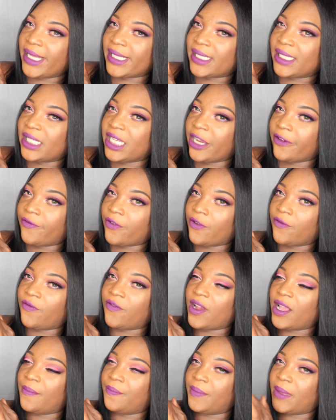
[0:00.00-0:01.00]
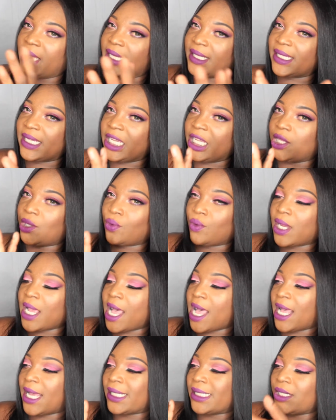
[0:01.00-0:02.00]
is different from the
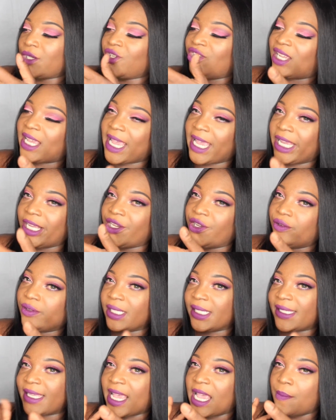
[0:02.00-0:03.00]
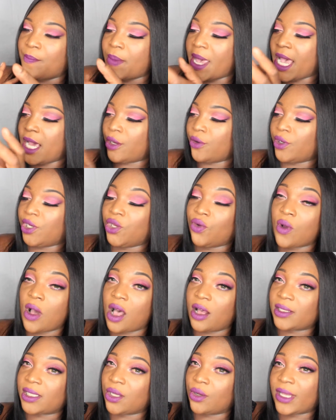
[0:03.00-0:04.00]
T3i, so you can't use the same battery. You
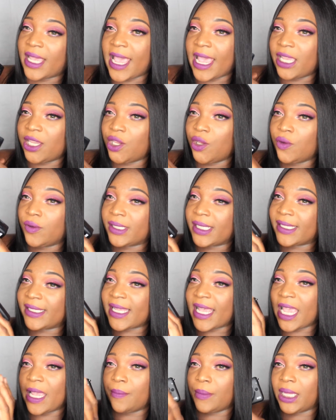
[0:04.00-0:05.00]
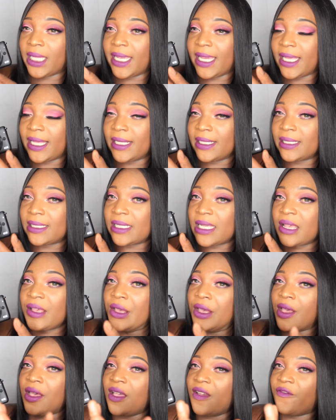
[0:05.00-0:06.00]
also can't use the same lens
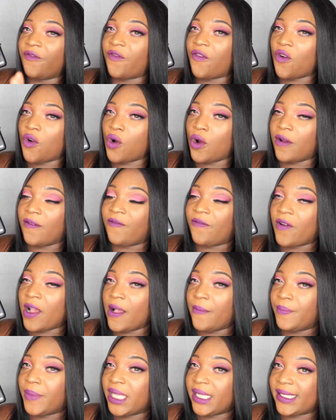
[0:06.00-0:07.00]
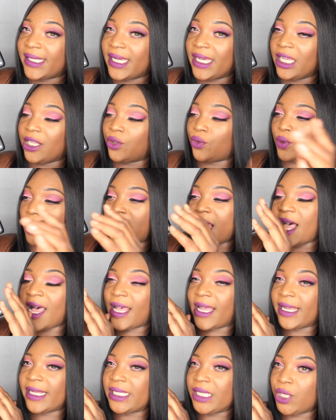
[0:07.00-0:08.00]
from the
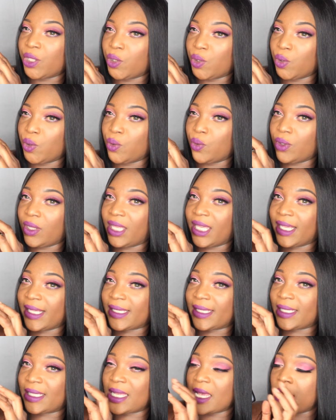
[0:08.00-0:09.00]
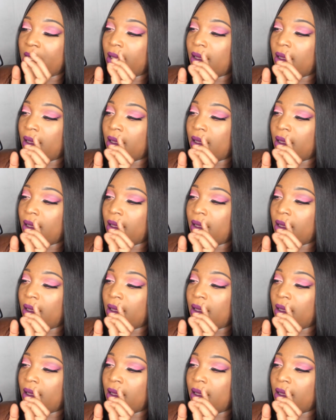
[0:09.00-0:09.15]
T3i to this